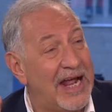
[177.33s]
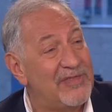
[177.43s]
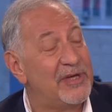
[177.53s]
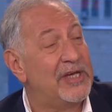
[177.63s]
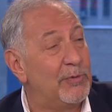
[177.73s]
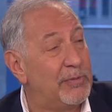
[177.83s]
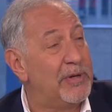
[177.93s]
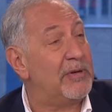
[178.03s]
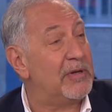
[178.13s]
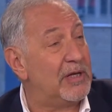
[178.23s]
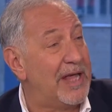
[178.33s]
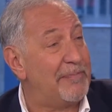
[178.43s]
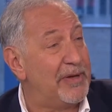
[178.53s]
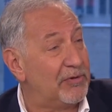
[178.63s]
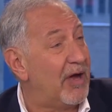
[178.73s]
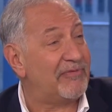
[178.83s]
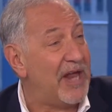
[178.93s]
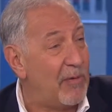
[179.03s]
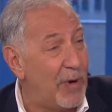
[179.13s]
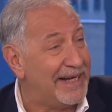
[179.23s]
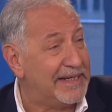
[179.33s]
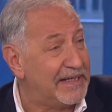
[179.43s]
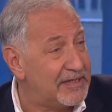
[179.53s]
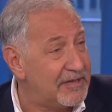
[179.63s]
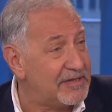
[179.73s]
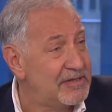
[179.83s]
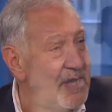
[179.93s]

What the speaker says: I think he would have been a lot better off not wading into this